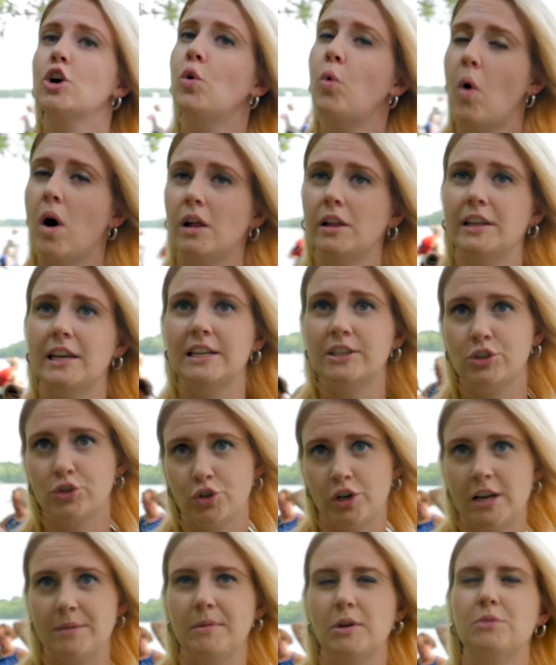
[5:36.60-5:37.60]
quality
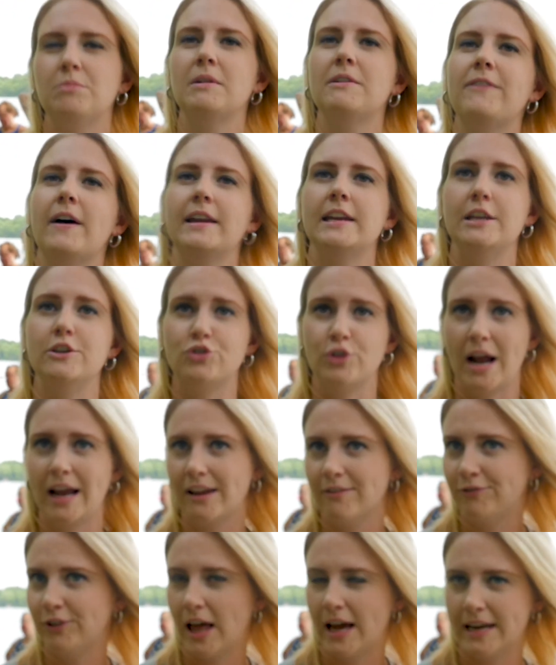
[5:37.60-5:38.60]
stream. You would be finding
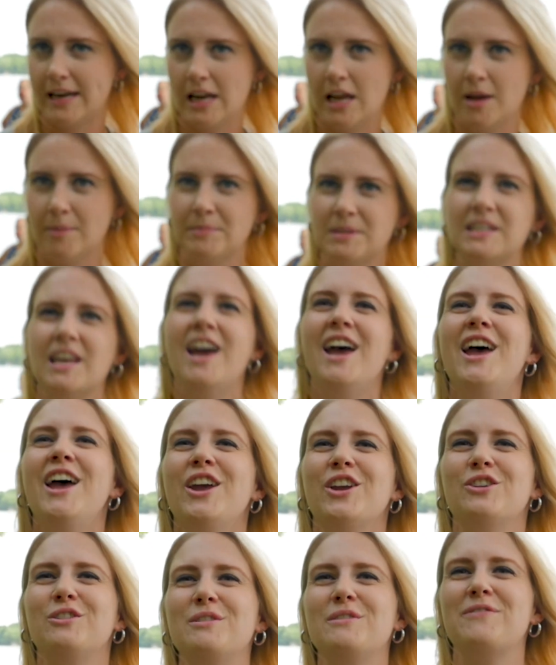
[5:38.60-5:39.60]
dragonfly nymphs,
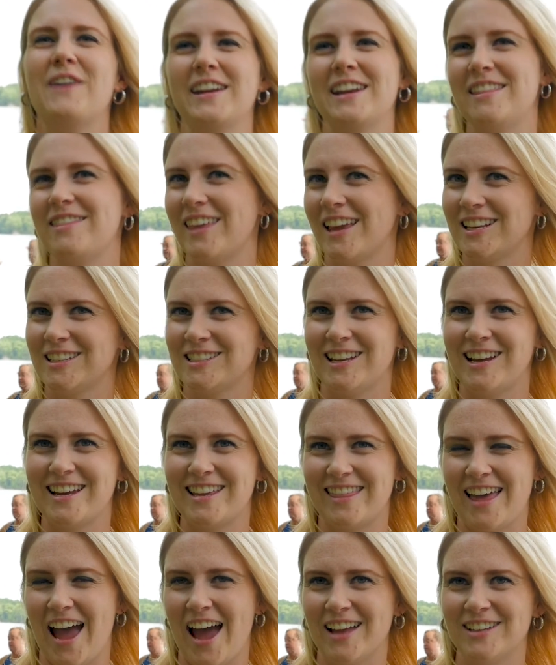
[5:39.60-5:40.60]
you'd be finding things
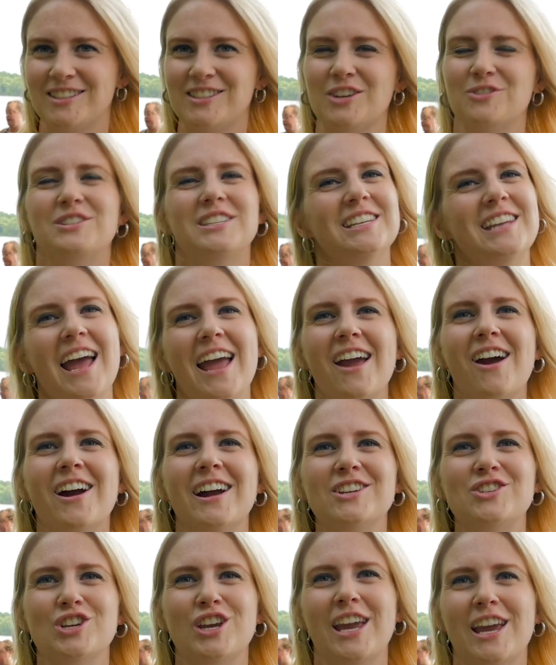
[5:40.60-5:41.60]
like that. So today our
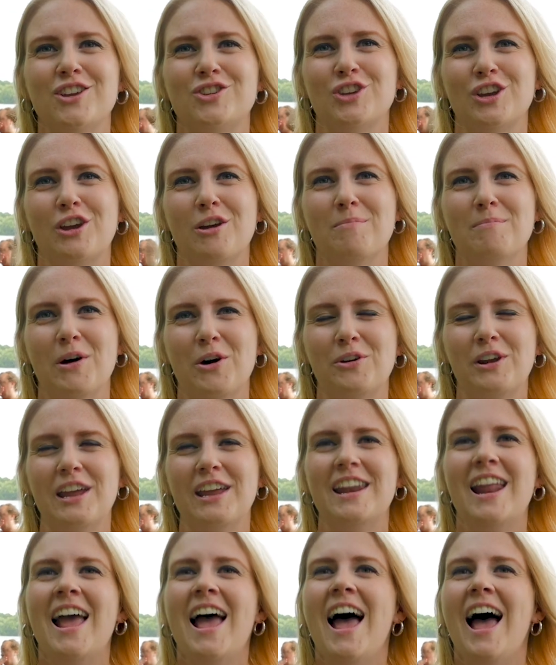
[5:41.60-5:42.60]
education
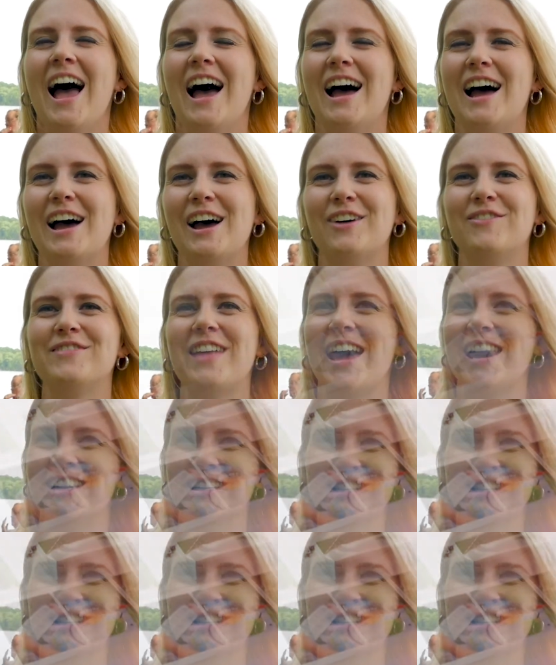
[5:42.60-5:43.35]
component, um, that